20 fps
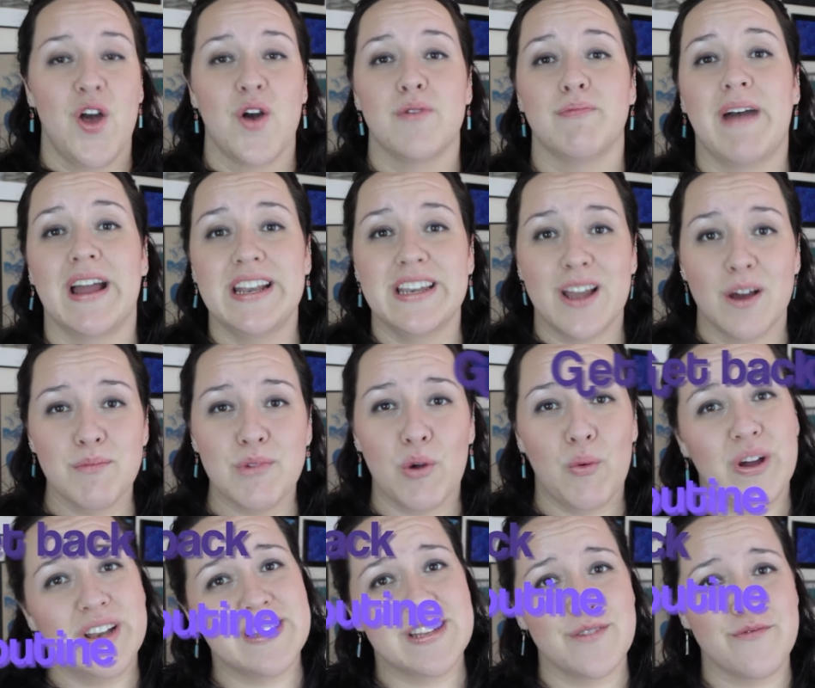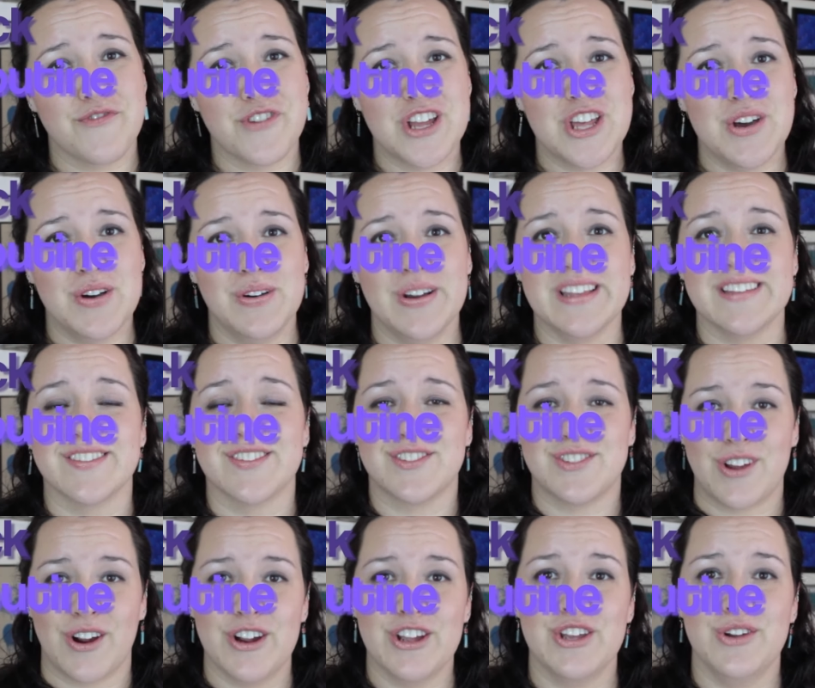My number one tip for you is
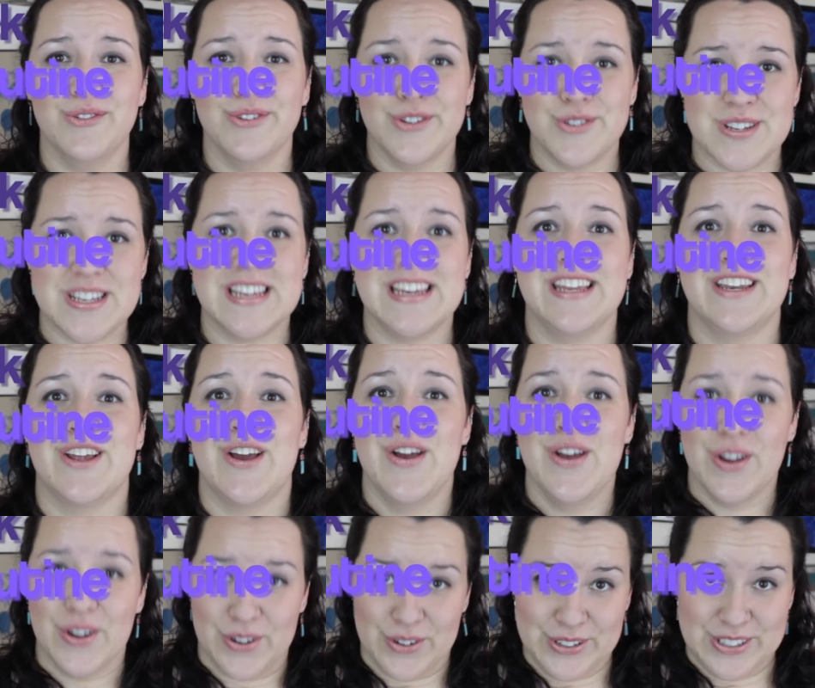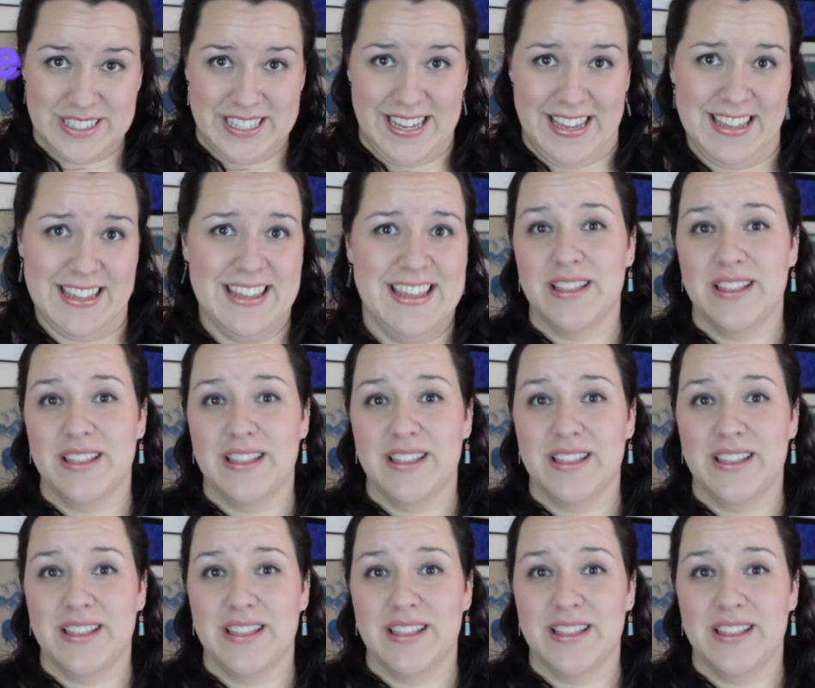start your routine early.